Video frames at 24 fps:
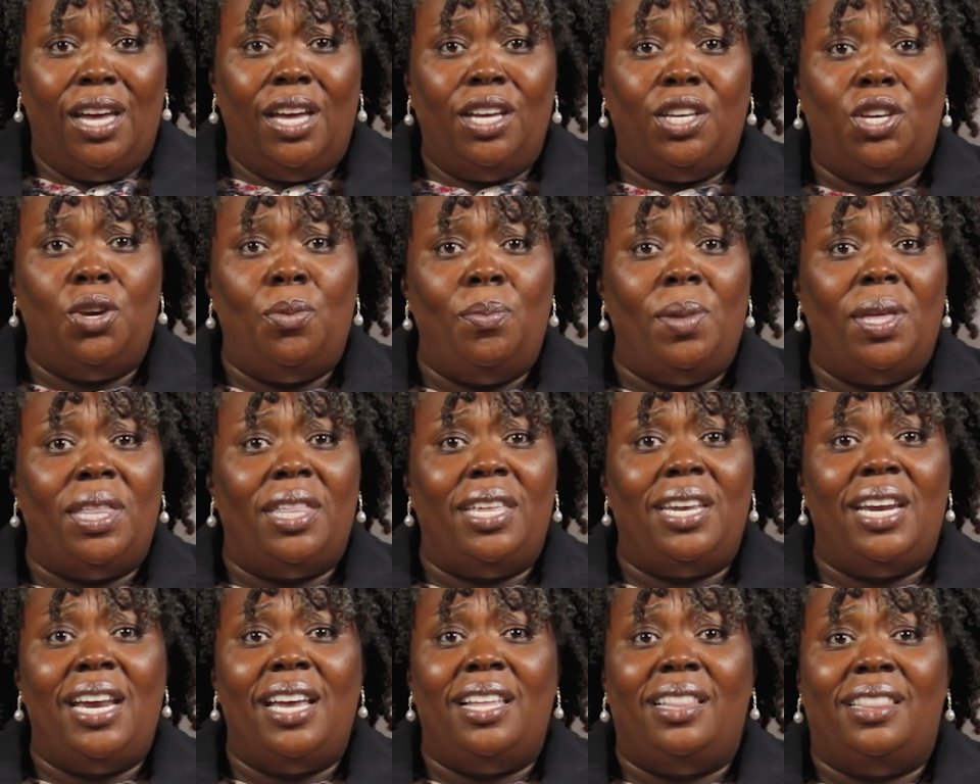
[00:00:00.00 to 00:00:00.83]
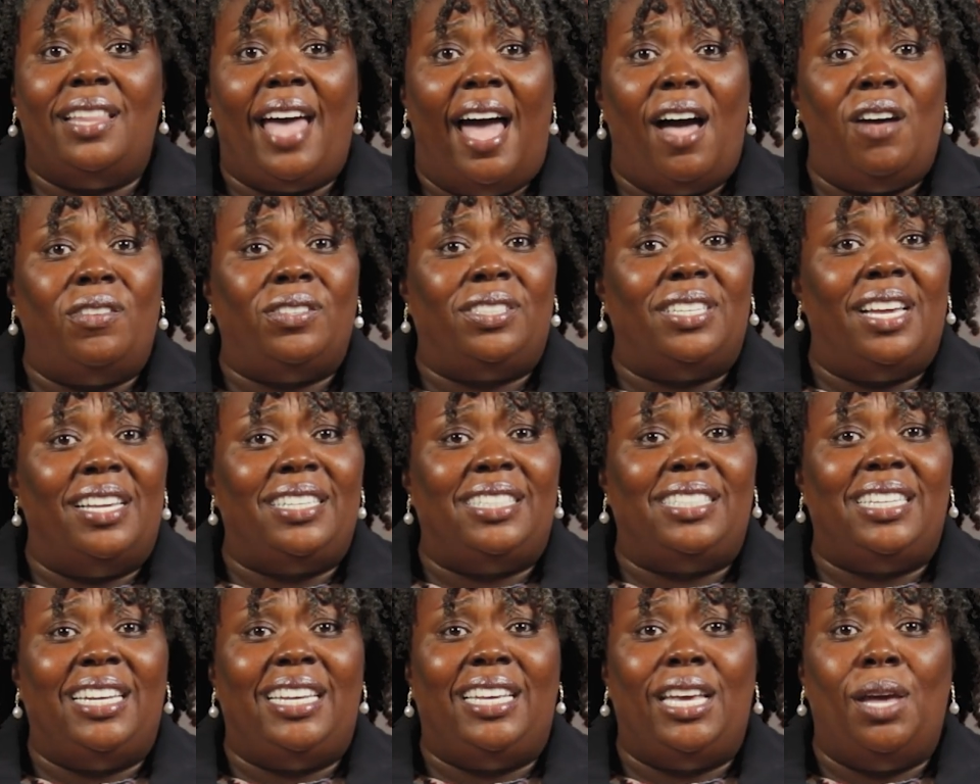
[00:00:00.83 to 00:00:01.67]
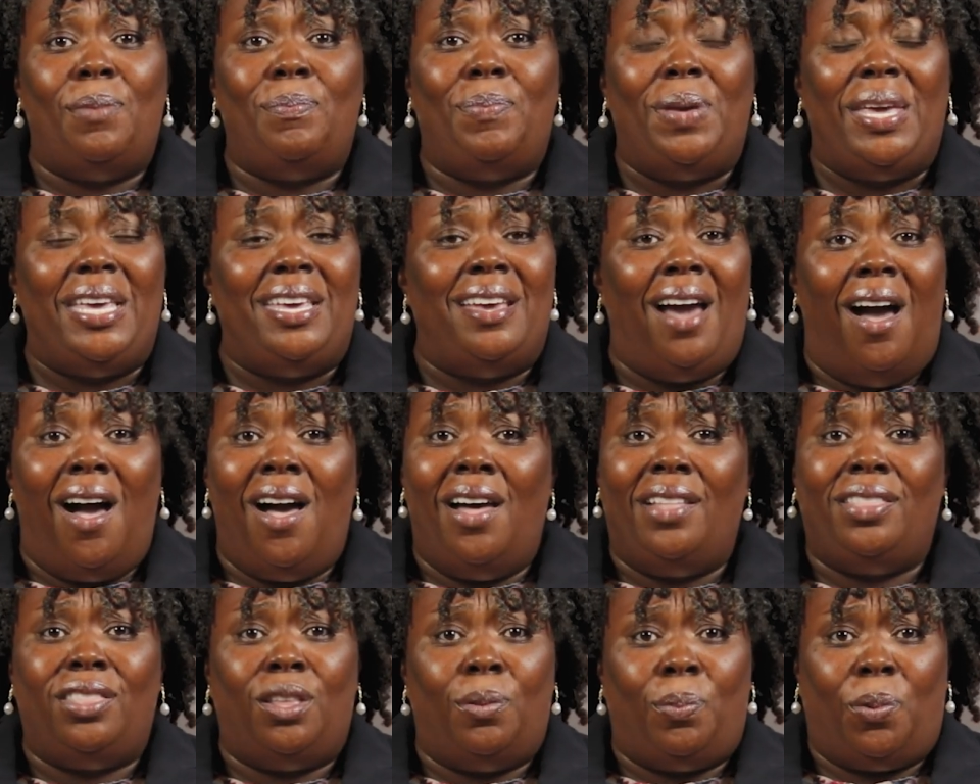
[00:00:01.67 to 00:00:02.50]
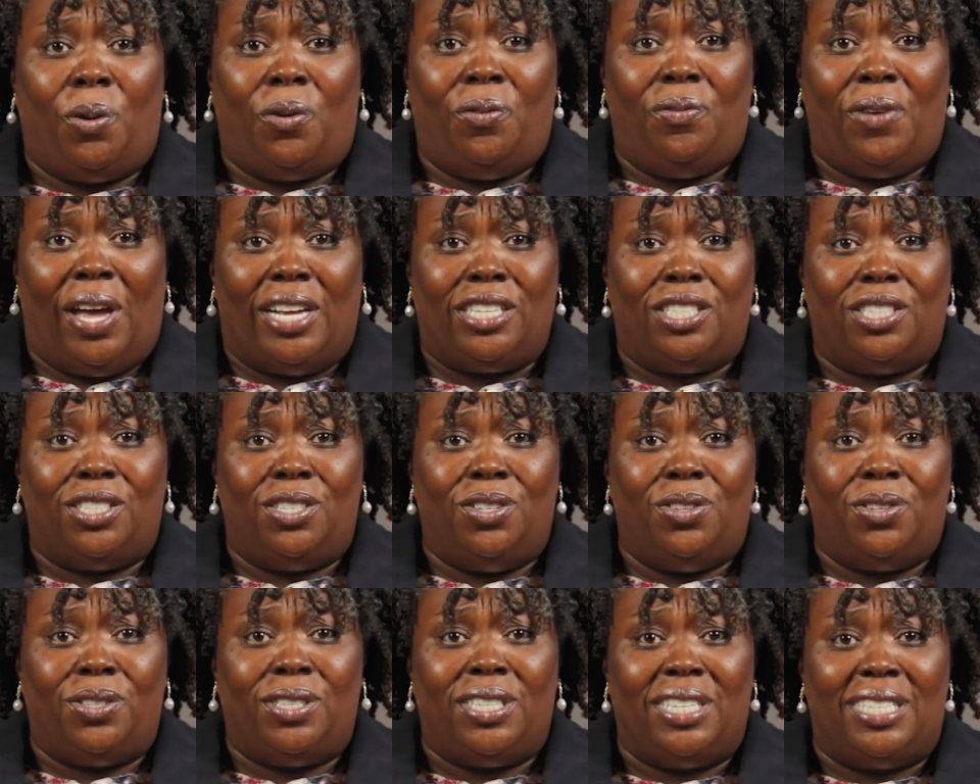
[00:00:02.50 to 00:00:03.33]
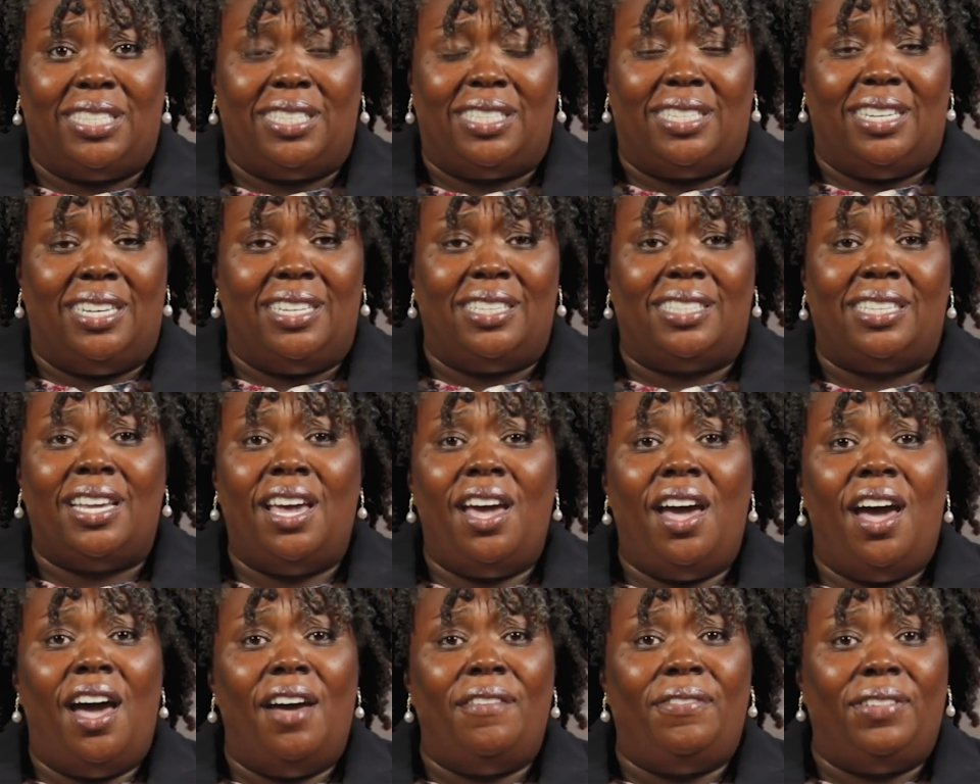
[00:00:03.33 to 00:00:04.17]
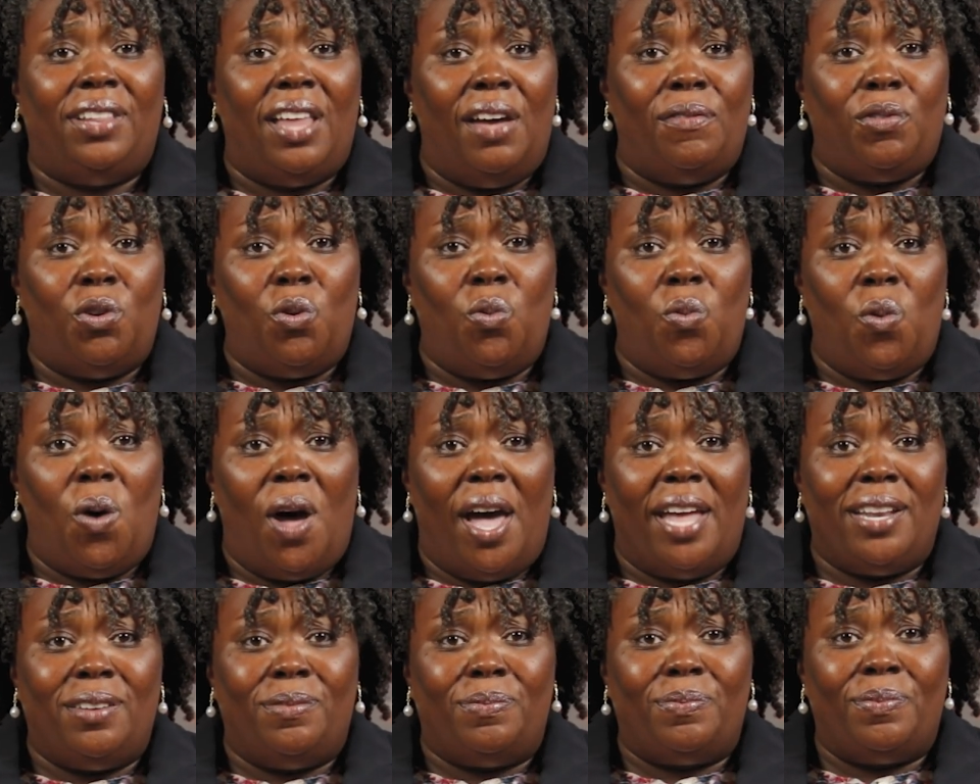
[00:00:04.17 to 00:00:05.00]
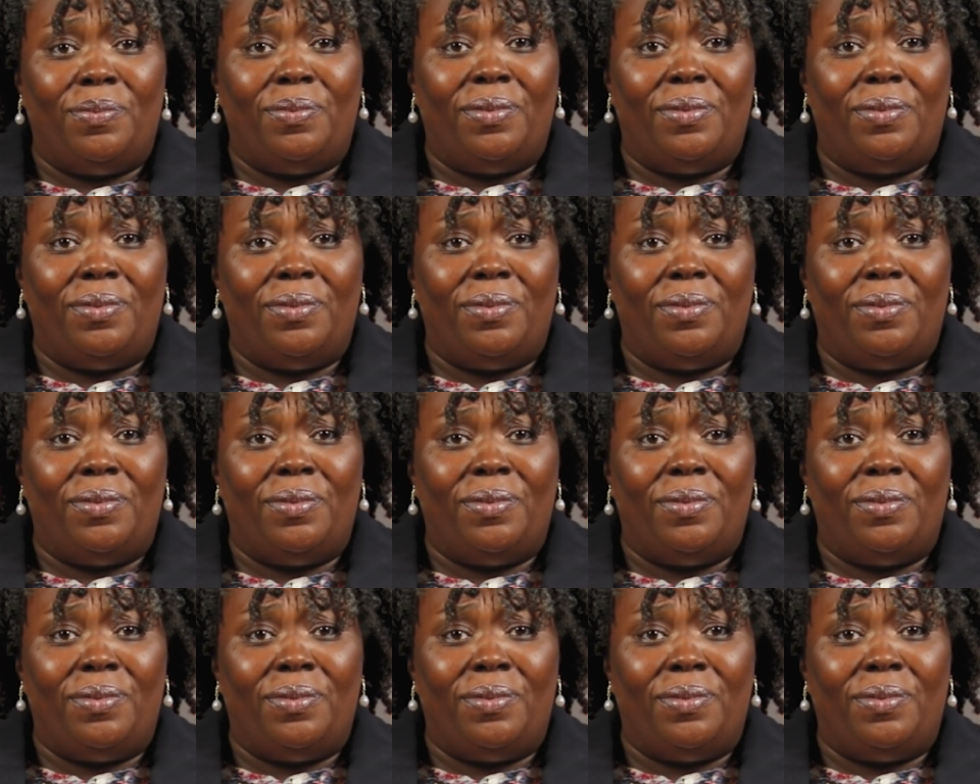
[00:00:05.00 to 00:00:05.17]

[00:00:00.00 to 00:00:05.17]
Humility allows us to get beyond the professional distance of level 1.